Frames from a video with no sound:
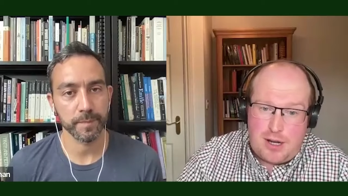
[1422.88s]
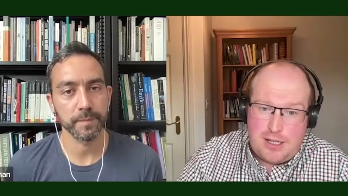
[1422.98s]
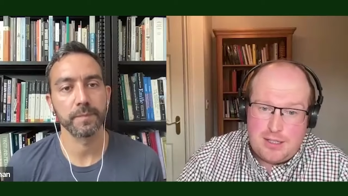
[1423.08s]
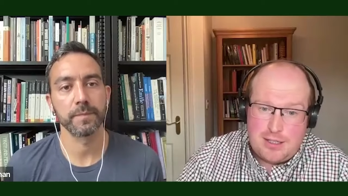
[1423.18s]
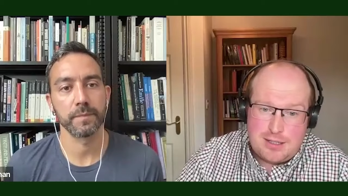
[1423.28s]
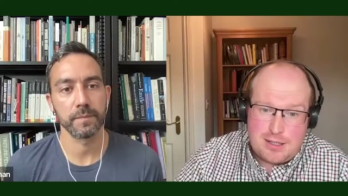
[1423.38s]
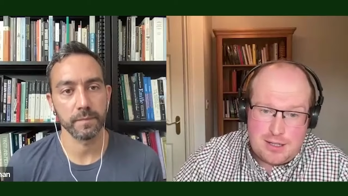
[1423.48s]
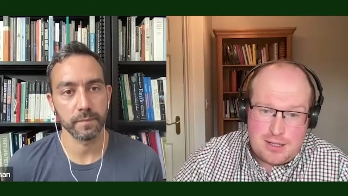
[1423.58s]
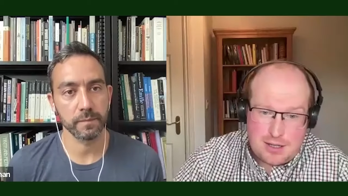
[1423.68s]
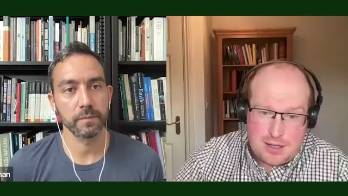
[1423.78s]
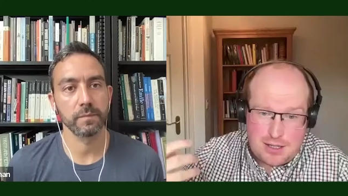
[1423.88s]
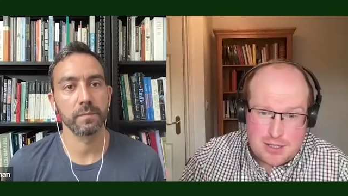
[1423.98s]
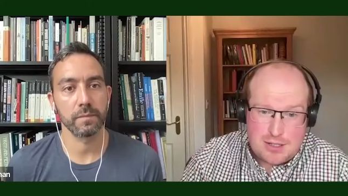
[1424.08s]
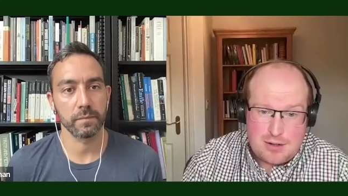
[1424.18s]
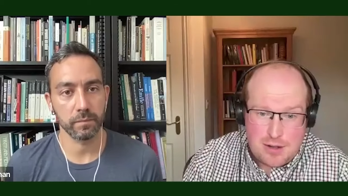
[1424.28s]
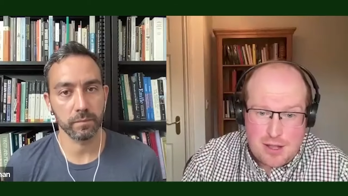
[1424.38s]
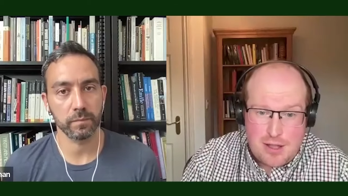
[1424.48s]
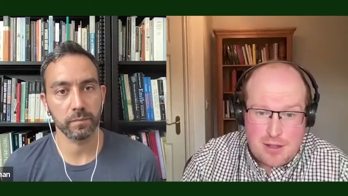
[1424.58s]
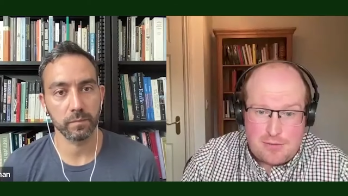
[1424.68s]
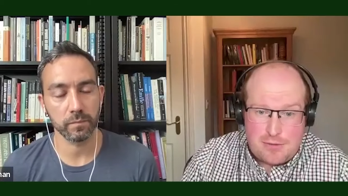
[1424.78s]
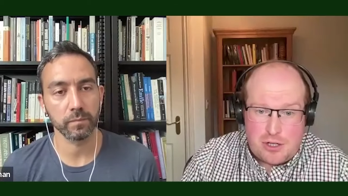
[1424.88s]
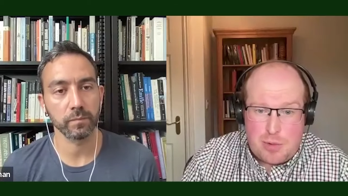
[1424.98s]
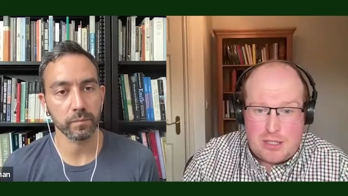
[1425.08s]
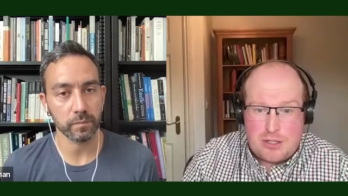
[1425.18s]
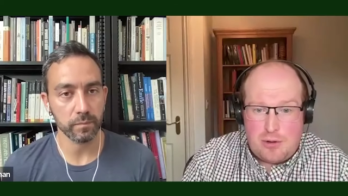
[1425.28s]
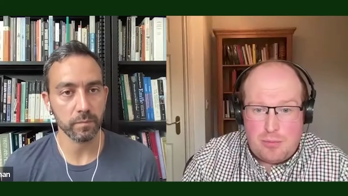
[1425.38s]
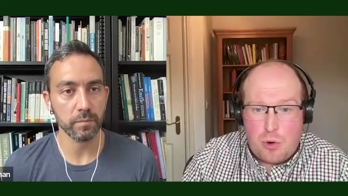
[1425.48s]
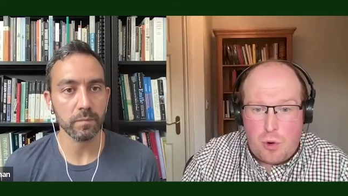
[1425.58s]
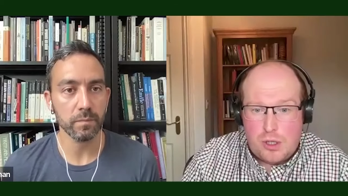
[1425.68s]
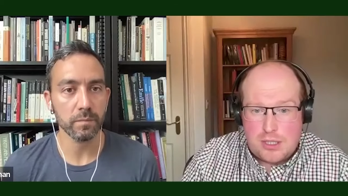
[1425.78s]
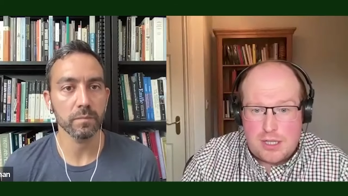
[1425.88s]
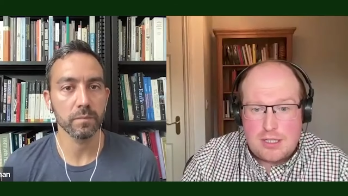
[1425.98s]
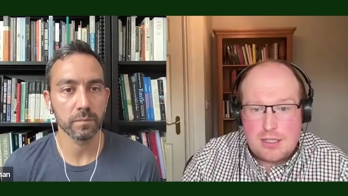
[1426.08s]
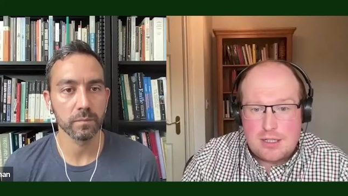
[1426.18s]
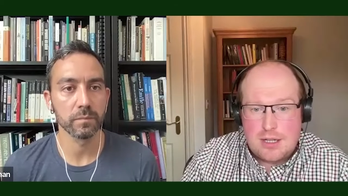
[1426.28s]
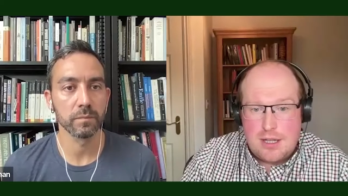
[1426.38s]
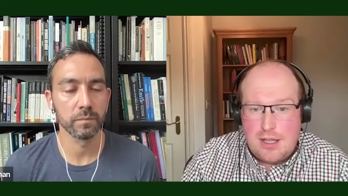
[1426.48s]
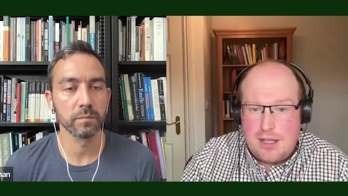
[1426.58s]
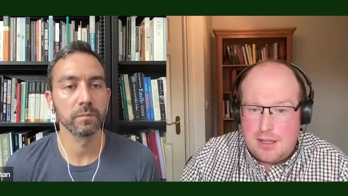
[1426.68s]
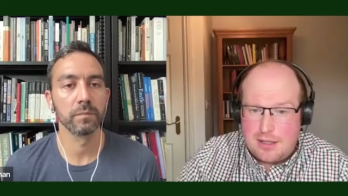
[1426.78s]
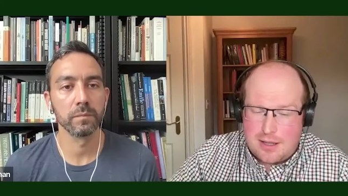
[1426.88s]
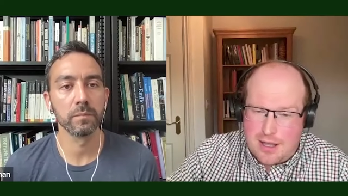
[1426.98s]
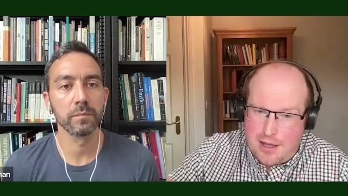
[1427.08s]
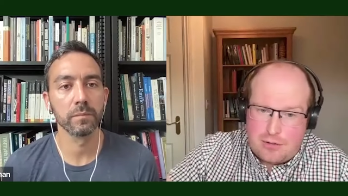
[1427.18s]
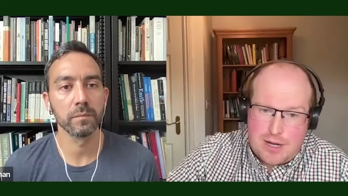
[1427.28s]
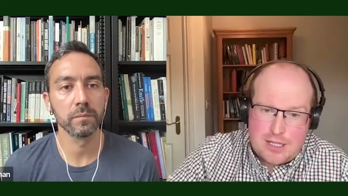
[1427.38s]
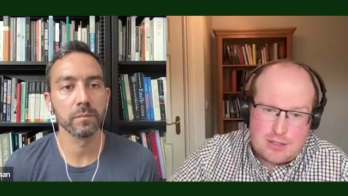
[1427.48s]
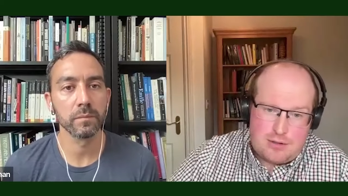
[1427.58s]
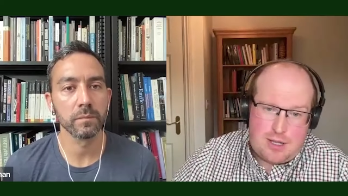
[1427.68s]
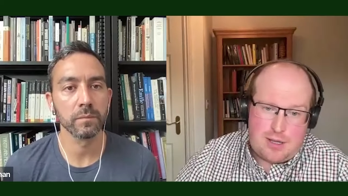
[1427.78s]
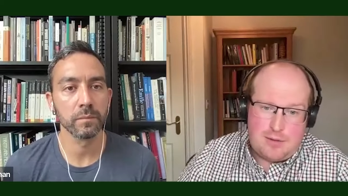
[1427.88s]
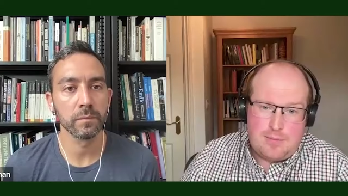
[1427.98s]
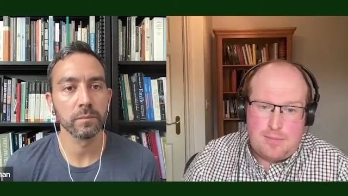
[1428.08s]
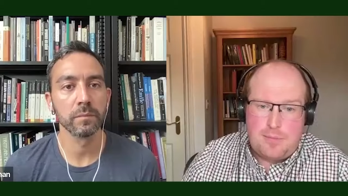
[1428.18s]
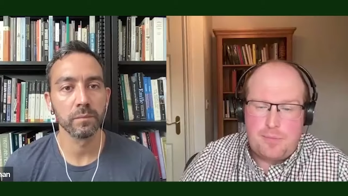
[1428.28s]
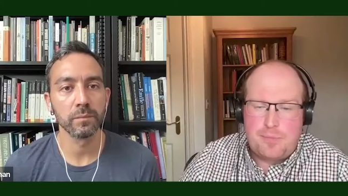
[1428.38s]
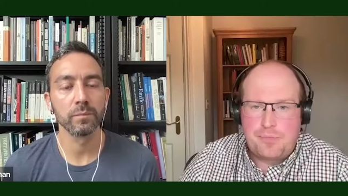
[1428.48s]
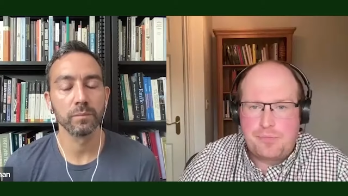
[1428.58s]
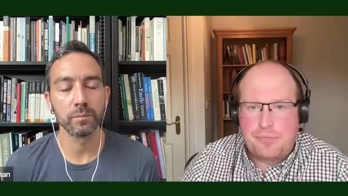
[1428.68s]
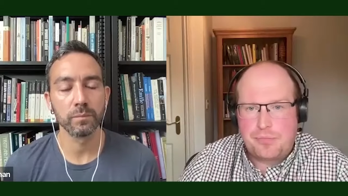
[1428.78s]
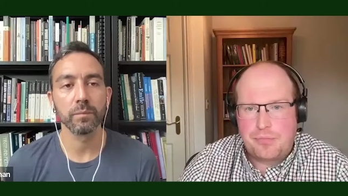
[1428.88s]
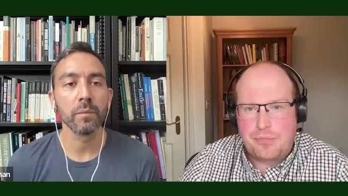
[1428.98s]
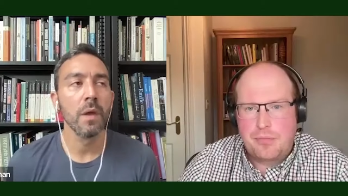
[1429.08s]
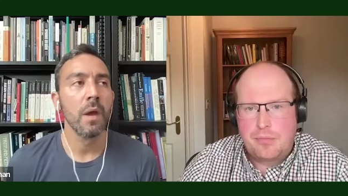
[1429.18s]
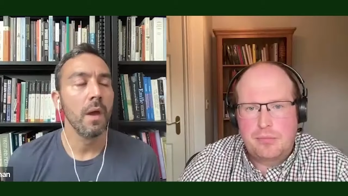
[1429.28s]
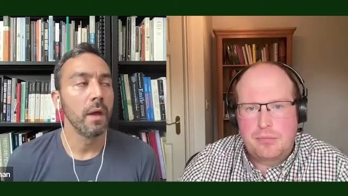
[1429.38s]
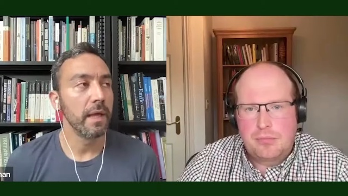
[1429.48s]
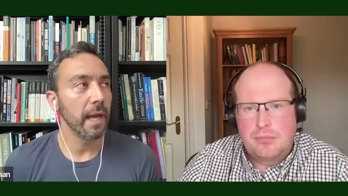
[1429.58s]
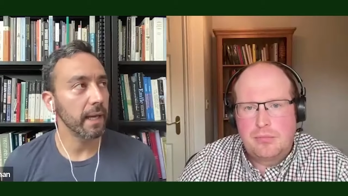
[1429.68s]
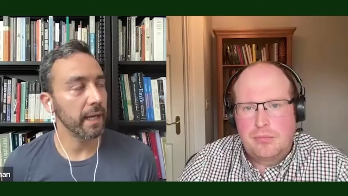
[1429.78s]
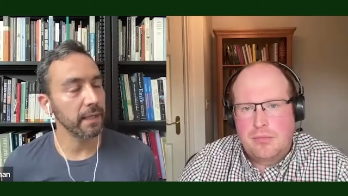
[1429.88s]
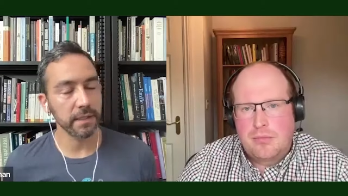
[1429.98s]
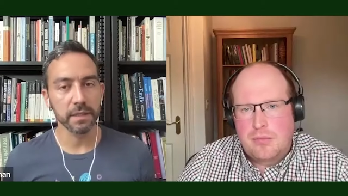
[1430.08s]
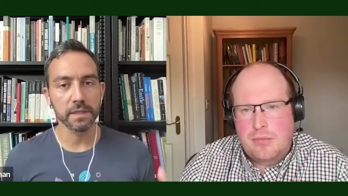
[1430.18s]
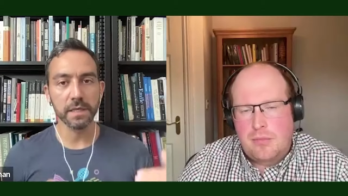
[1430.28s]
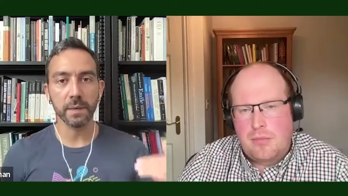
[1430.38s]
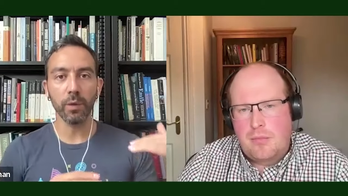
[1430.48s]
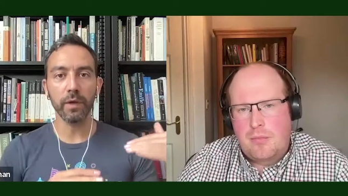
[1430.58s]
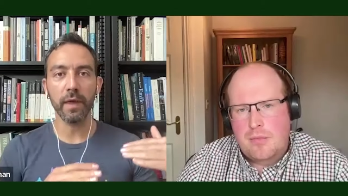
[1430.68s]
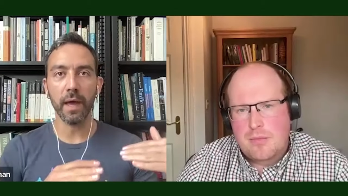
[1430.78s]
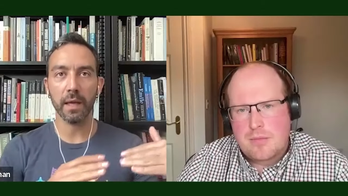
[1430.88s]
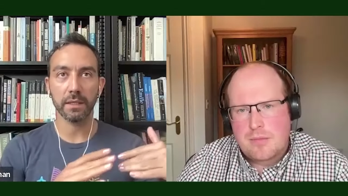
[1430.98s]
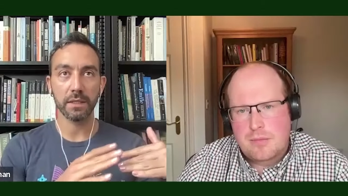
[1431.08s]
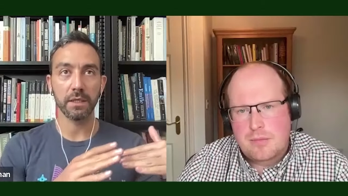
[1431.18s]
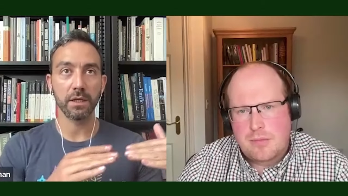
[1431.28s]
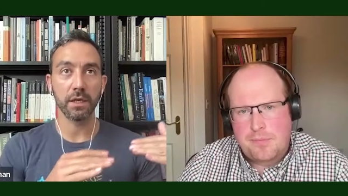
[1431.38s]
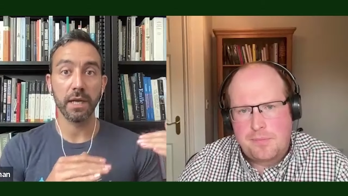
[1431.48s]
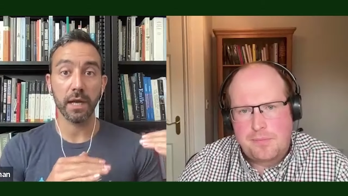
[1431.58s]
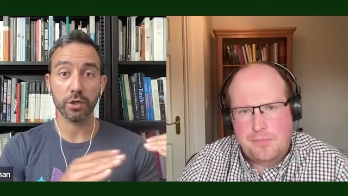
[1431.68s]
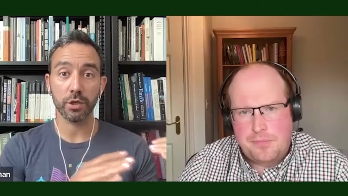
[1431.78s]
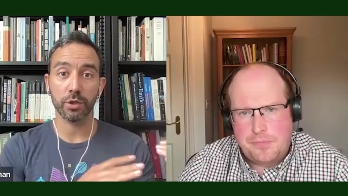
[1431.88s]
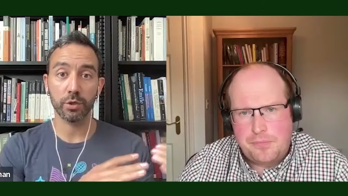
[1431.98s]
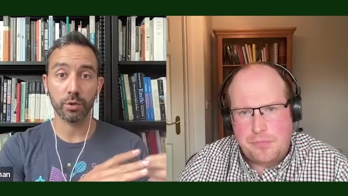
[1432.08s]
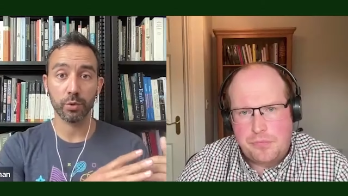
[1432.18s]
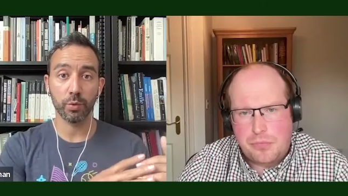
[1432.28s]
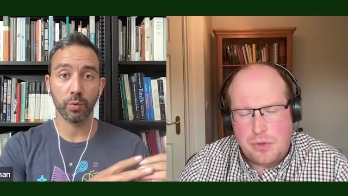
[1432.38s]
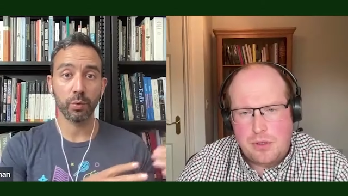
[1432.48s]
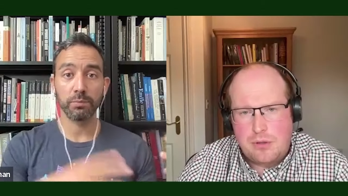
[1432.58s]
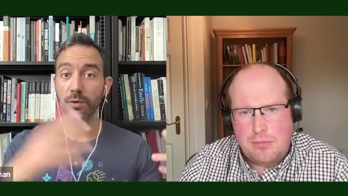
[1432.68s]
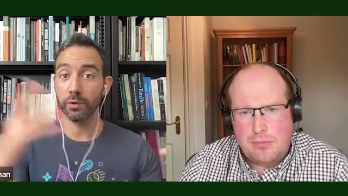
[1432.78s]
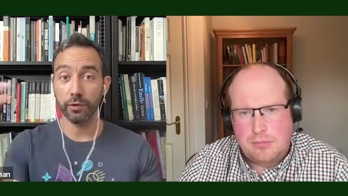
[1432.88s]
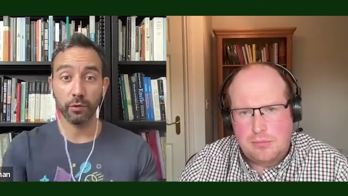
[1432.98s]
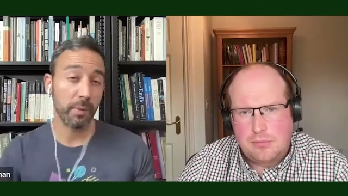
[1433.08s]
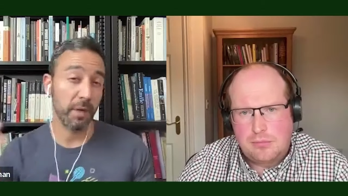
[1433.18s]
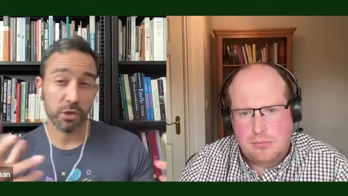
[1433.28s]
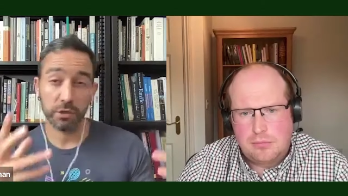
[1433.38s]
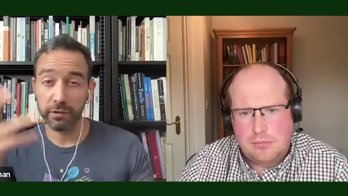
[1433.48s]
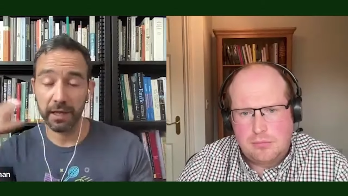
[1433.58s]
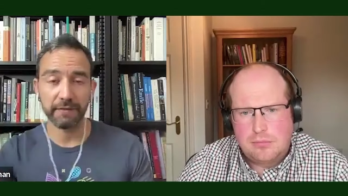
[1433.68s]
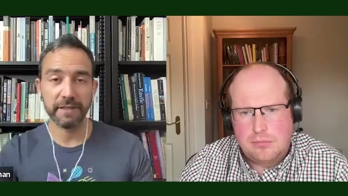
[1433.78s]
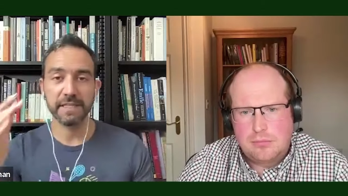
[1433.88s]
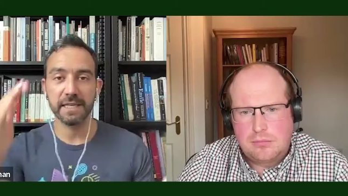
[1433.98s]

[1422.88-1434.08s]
Speaker 1: right and and its mental importance cannot rest on that.
Speaker 2: Mm-hmm. Yeah, and in the same way that in connection to you know the formation of life and